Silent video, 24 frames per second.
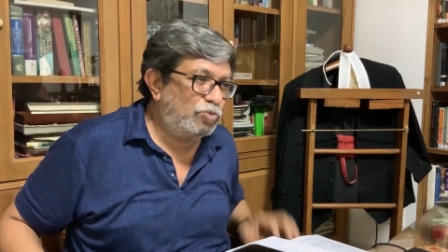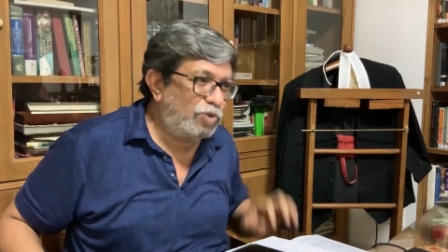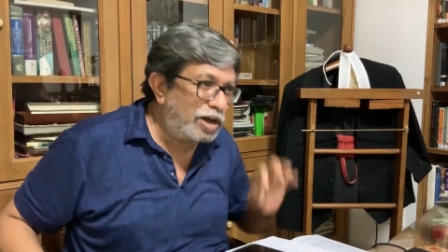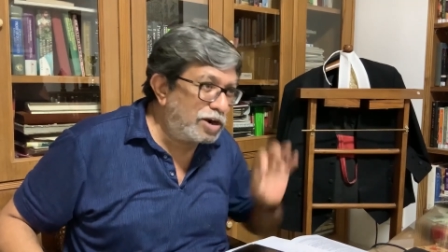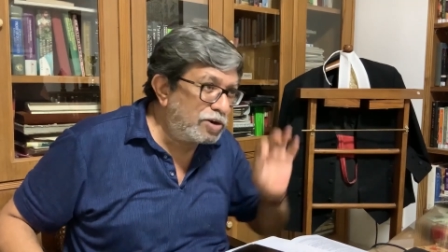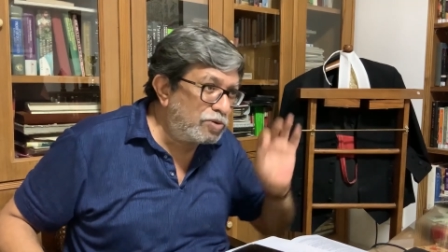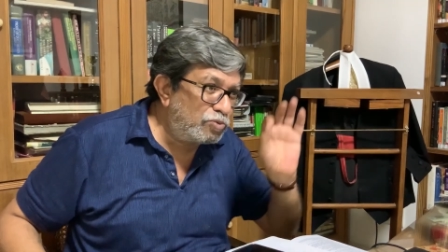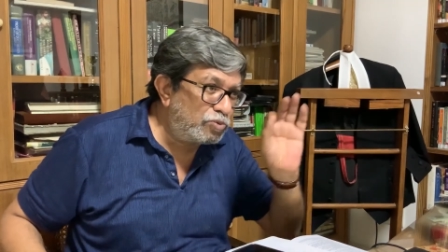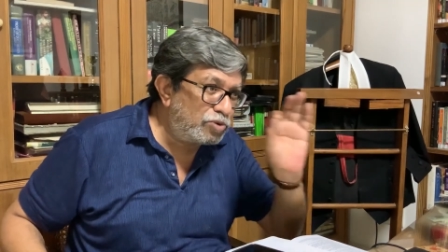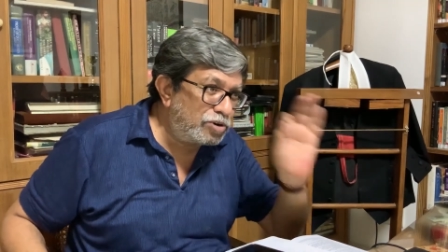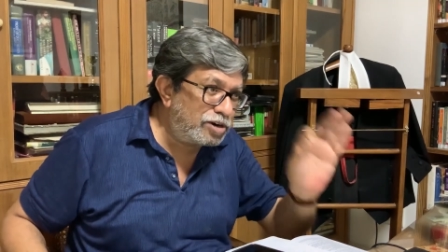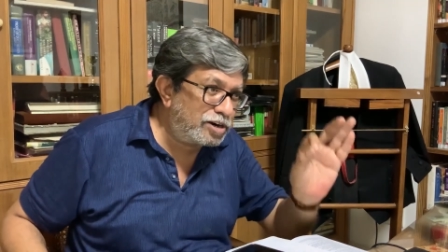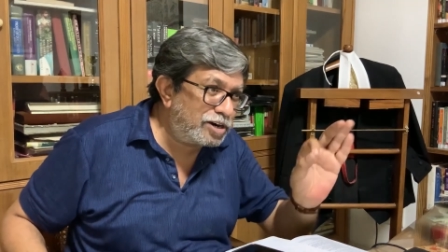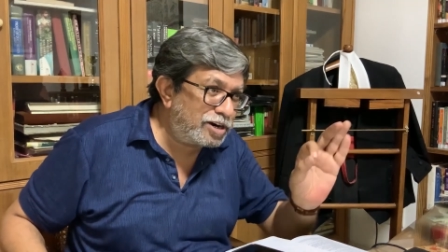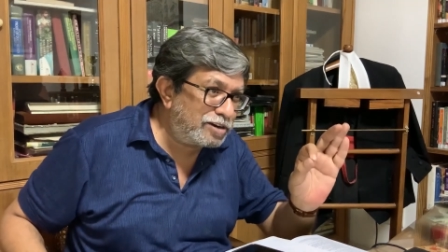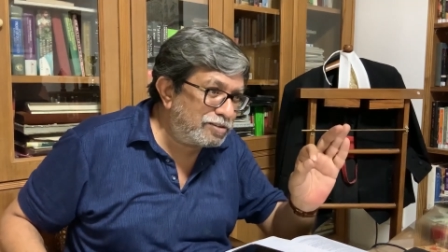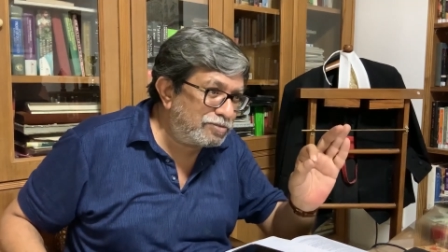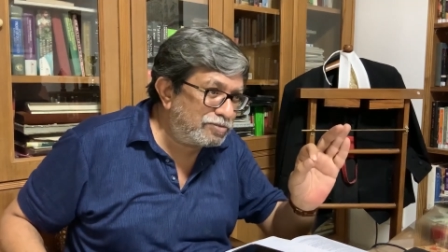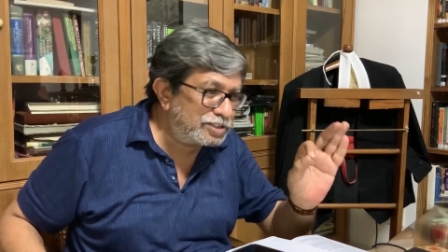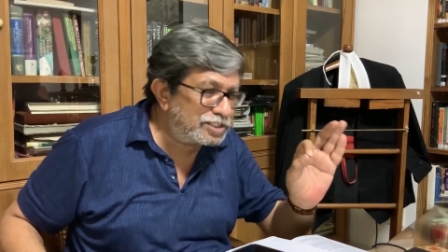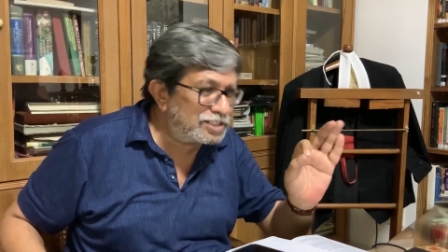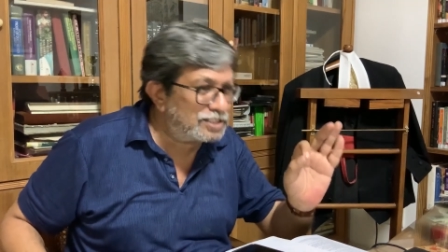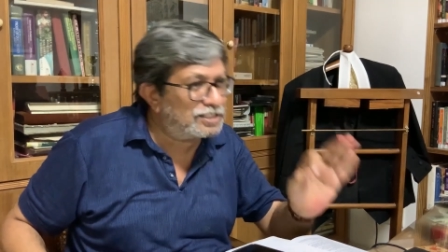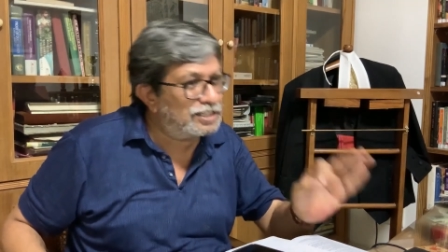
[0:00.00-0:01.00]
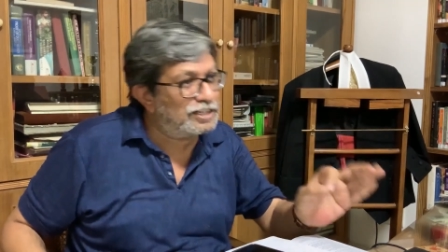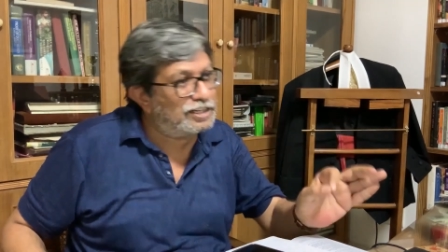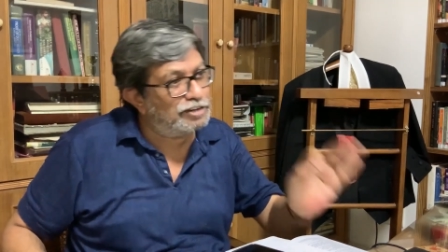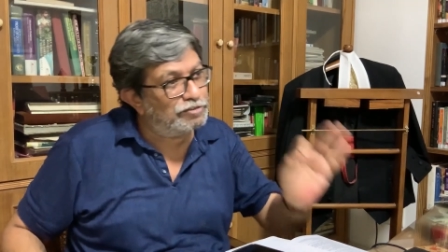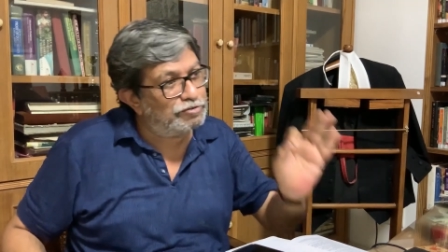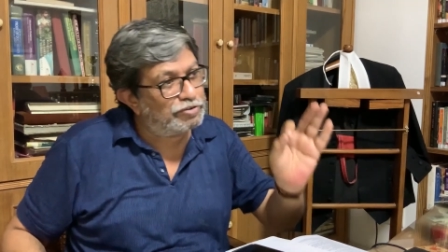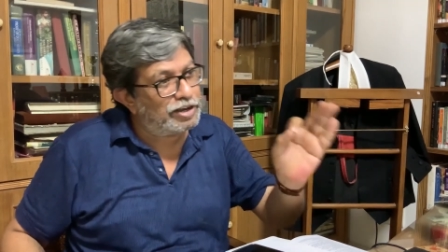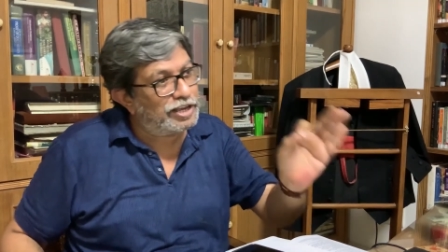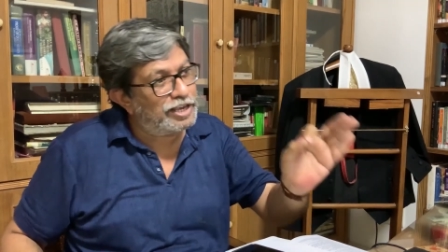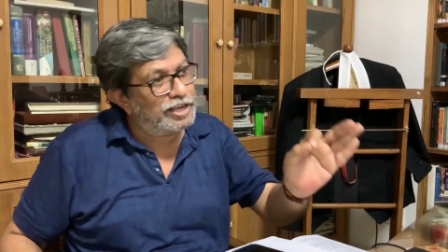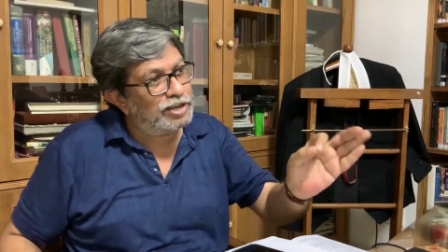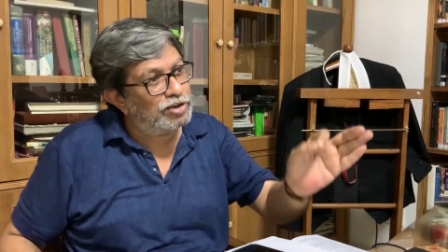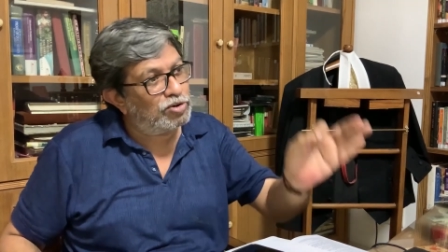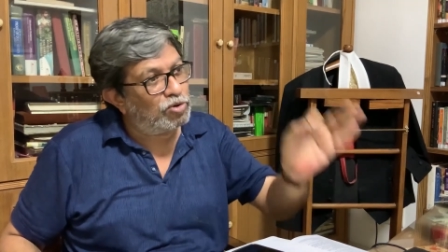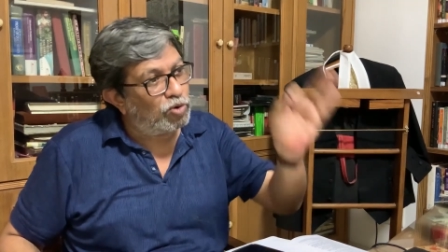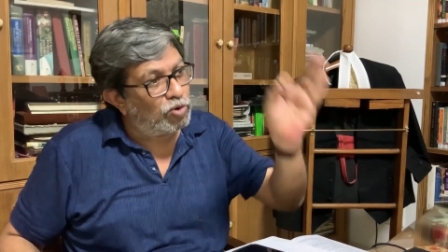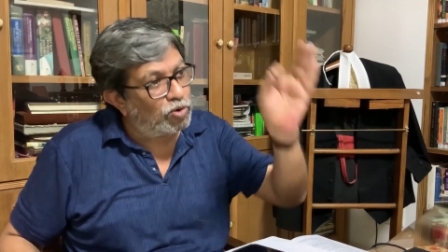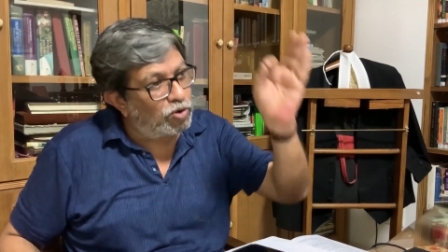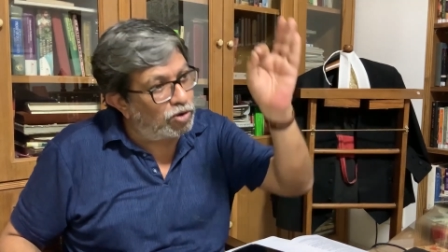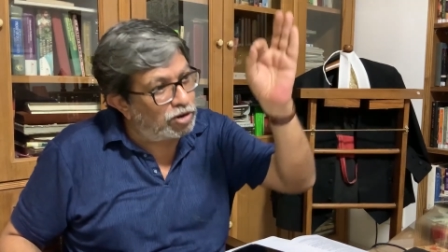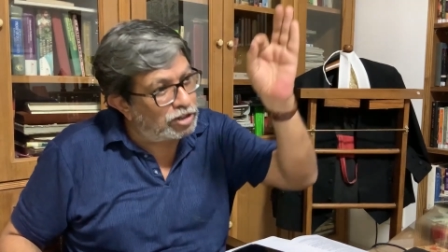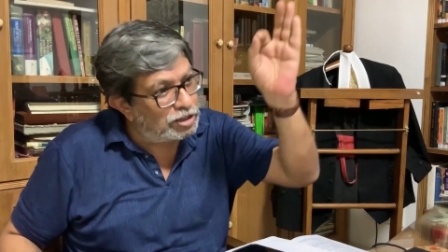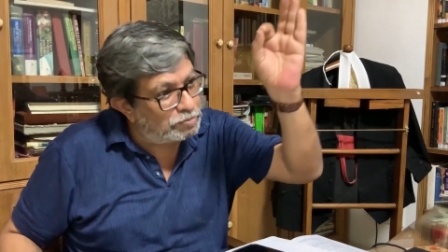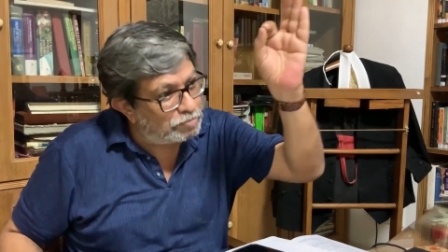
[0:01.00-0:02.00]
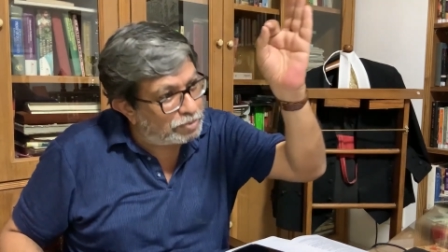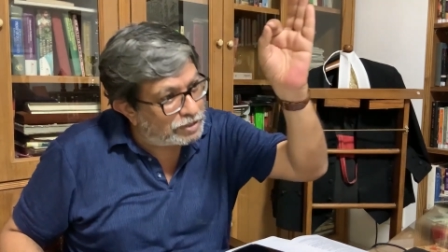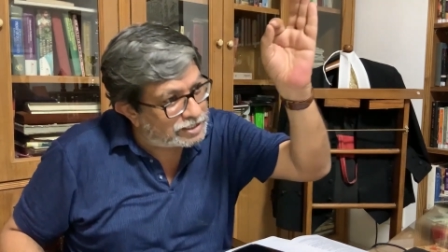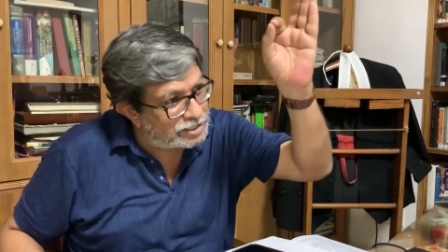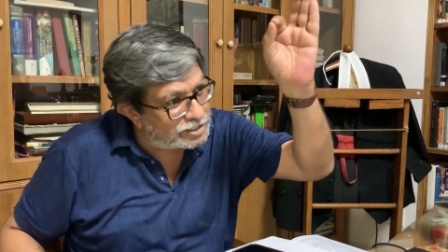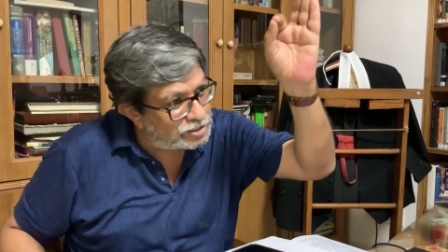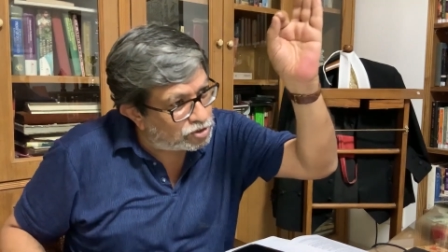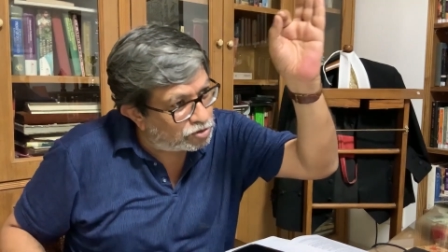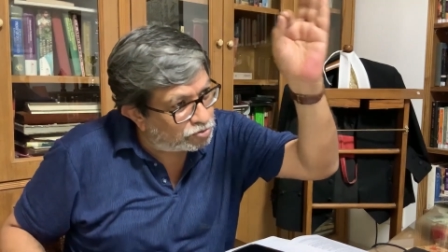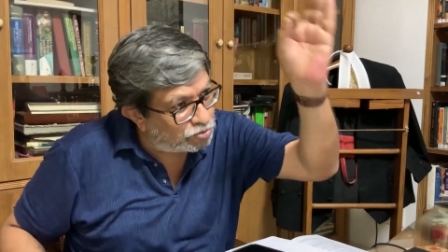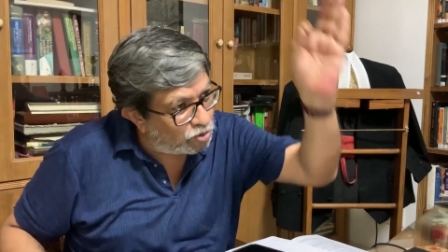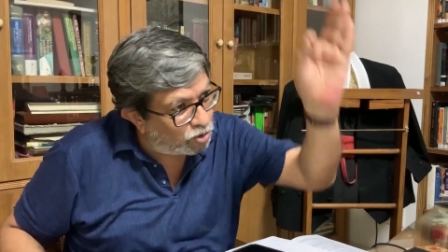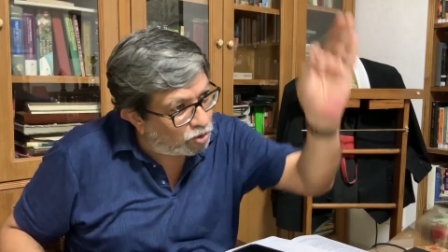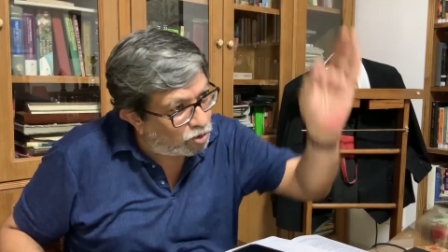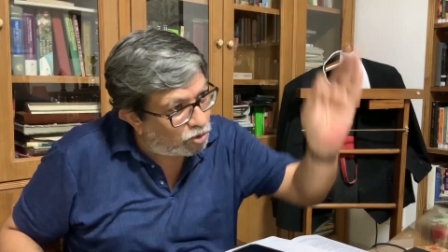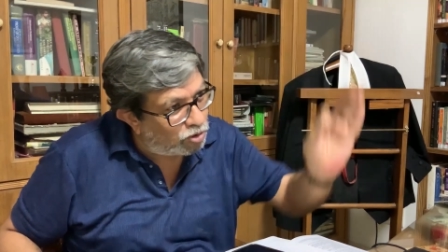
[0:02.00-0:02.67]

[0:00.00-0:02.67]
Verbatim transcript: One word which is signifying all the presence of